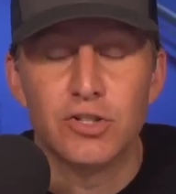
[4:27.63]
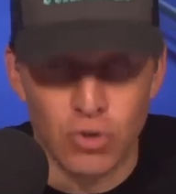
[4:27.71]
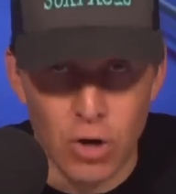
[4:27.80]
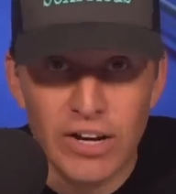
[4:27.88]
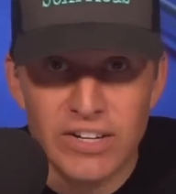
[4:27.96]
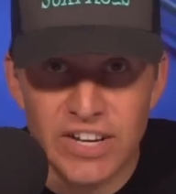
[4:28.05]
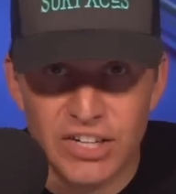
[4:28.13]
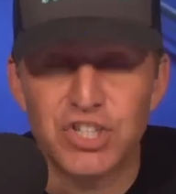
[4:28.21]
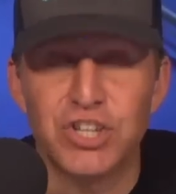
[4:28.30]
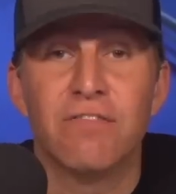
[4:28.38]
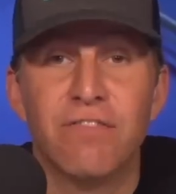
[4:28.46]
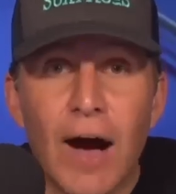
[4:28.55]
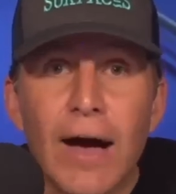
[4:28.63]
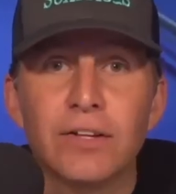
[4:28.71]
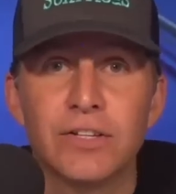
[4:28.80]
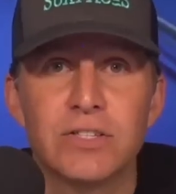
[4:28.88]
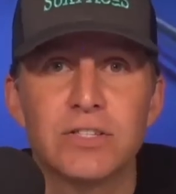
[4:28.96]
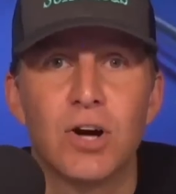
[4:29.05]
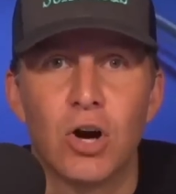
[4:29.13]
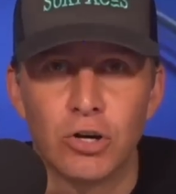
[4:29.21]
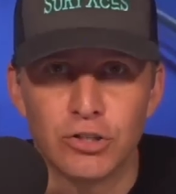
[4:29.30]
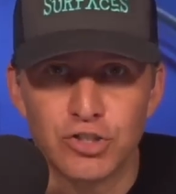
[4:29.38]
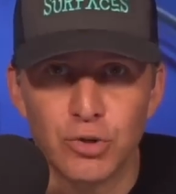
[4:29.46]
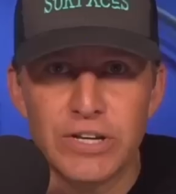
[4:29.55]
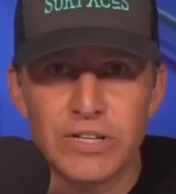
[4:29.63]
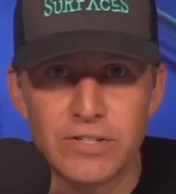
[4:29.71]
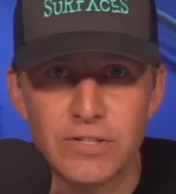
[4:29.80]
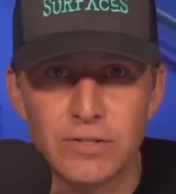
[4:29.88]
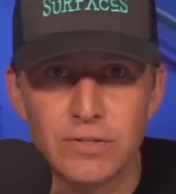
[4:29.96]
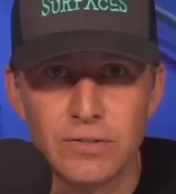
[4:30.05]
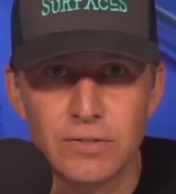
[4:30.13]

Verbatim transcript: drug addiction, and violence on our streets.